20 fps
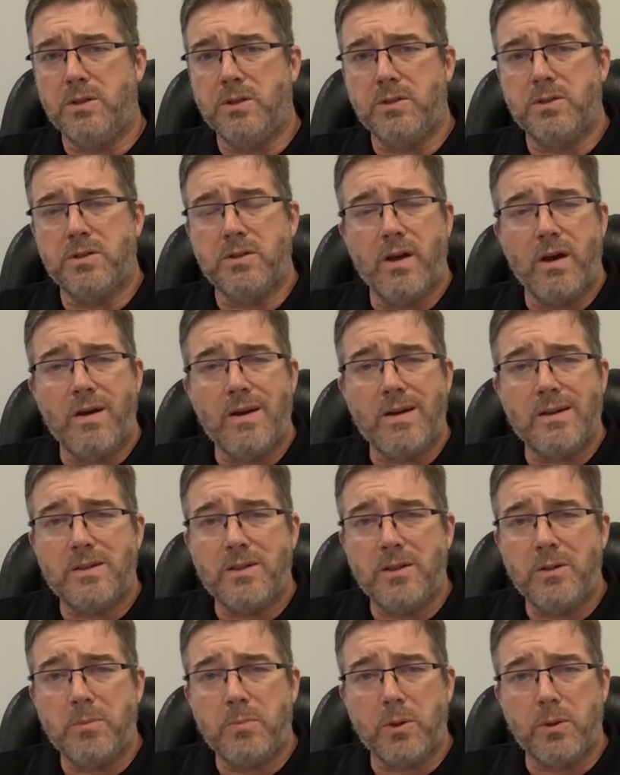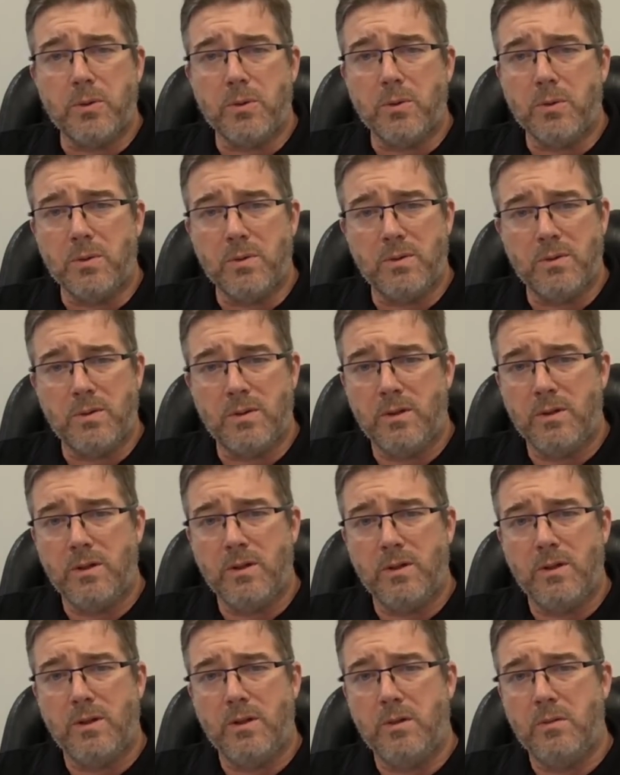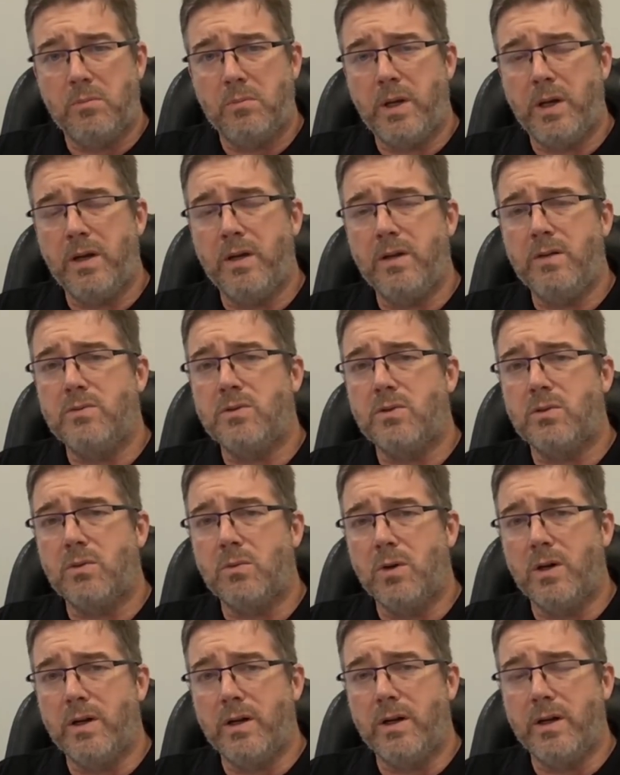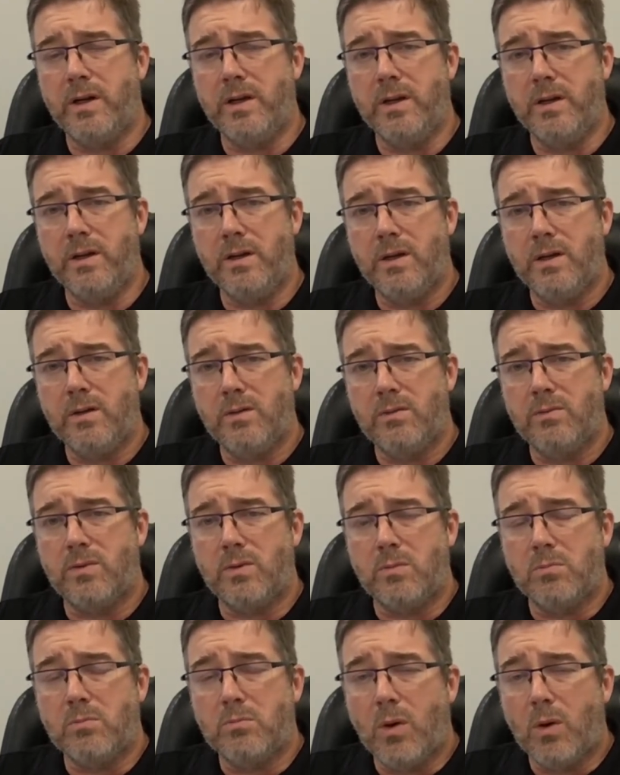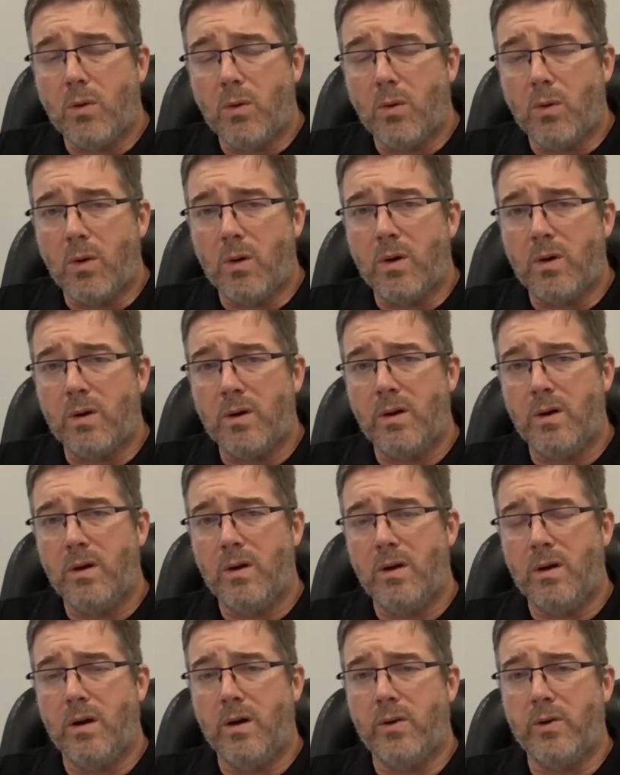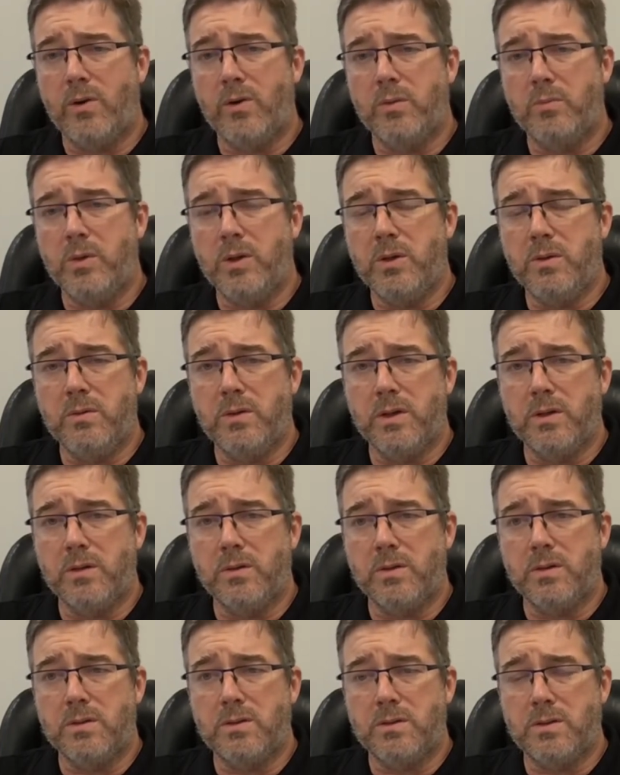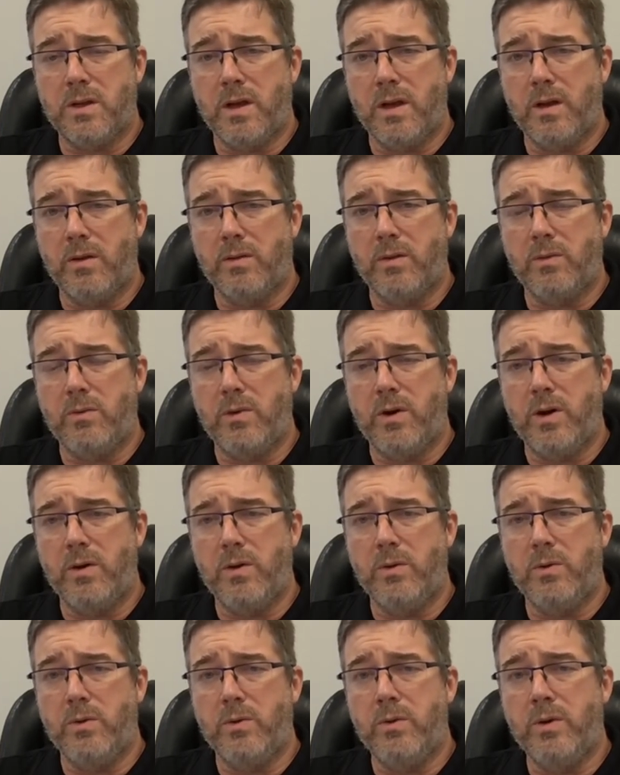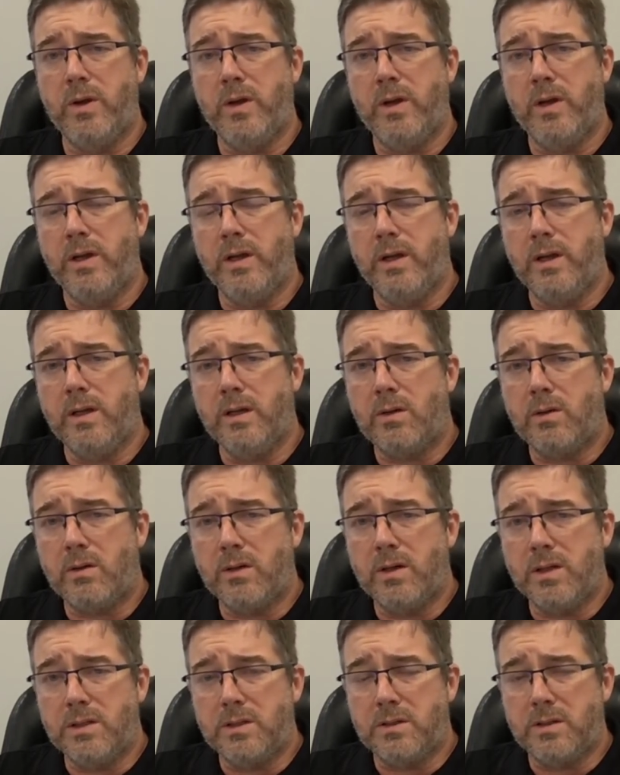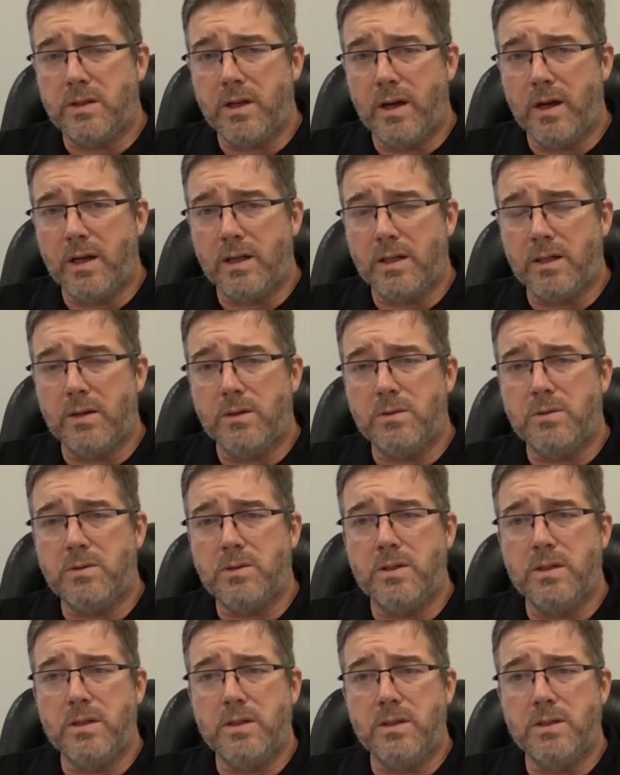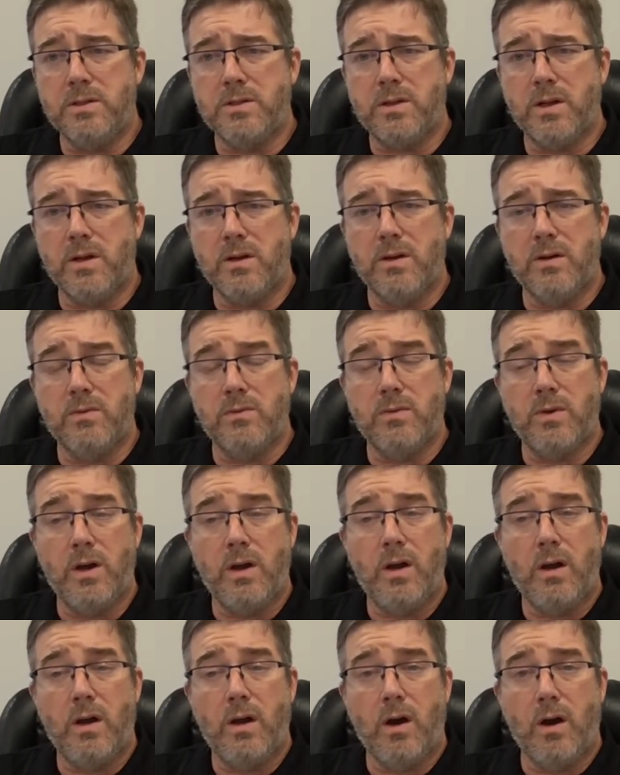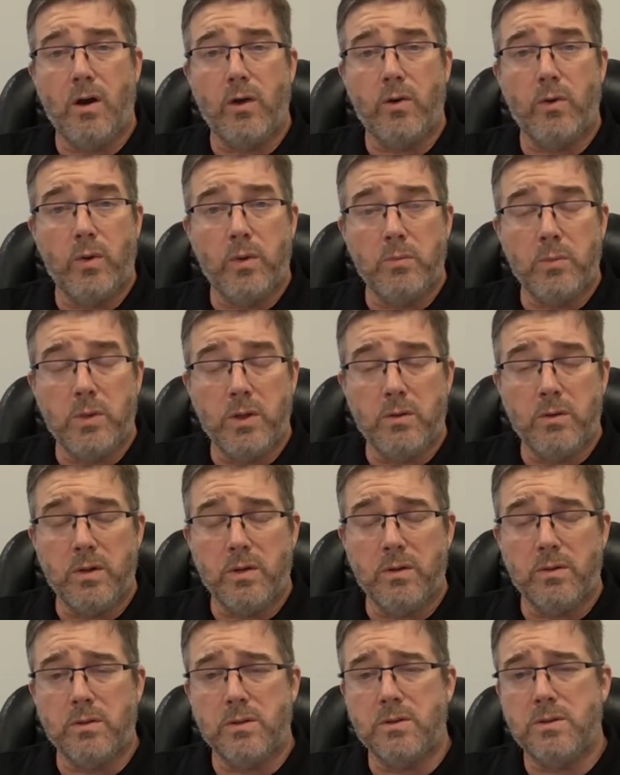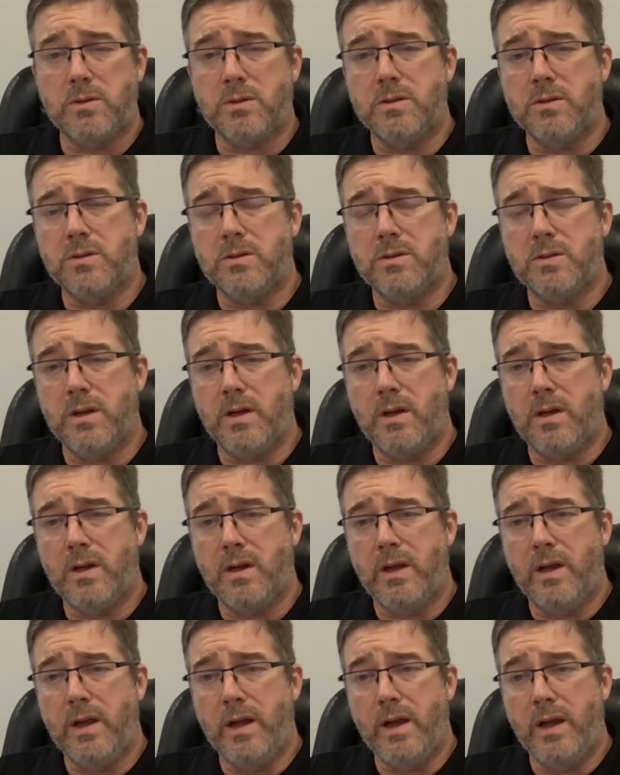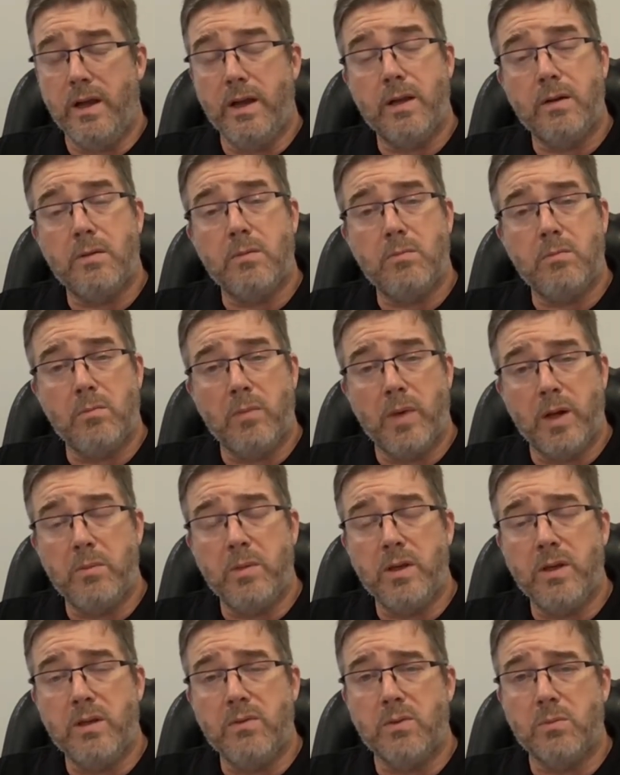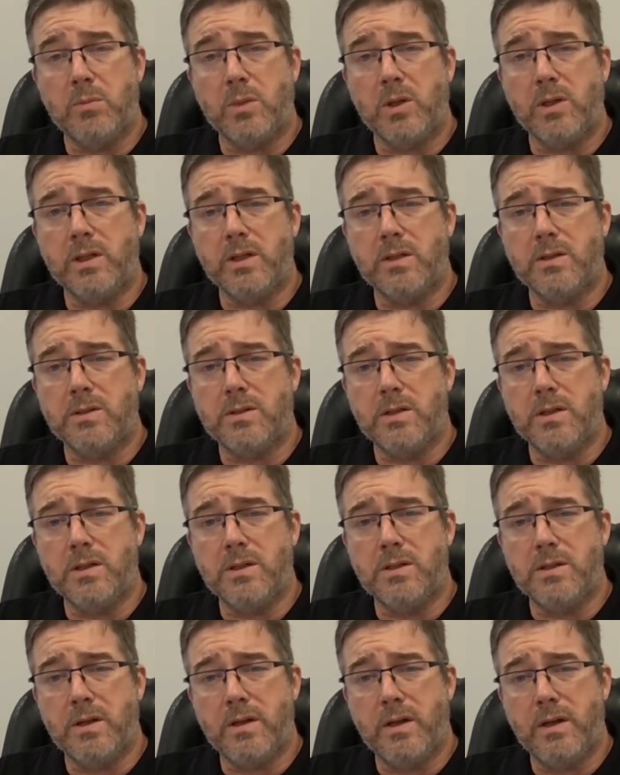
is not typical, paves the way for more autoimmune illness down the road, increased diagnoses of autoimmune illnesses, and maybe even malignancies.